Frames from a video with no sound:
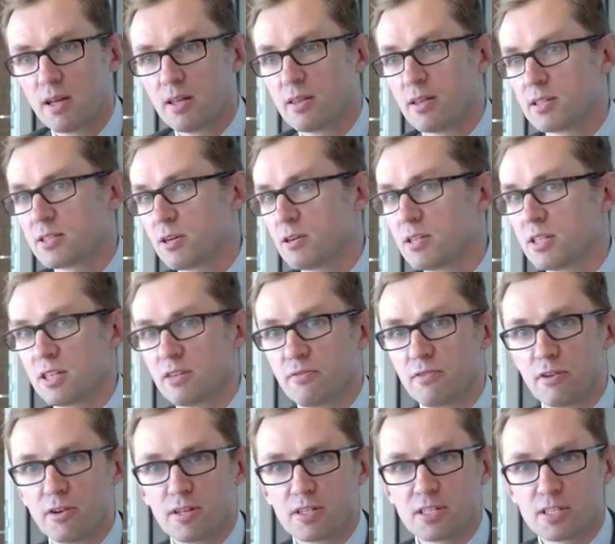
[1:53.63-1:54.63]
There's only a
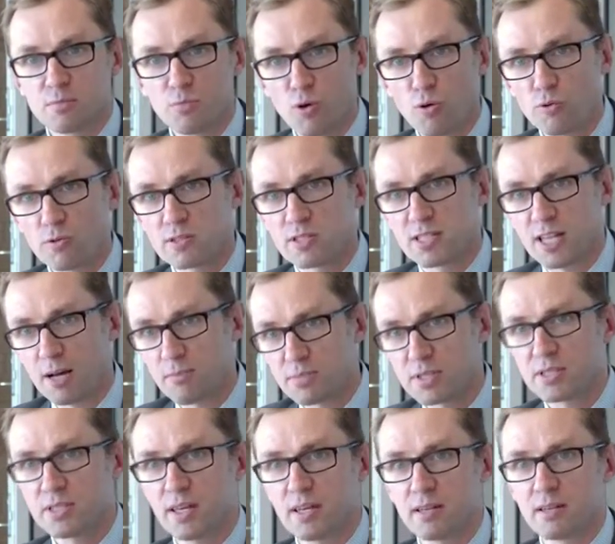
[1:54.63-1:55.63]
very small
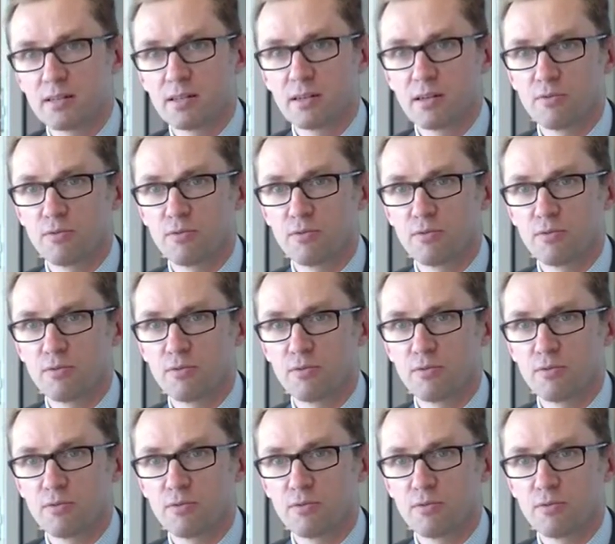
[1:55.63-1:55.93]
subset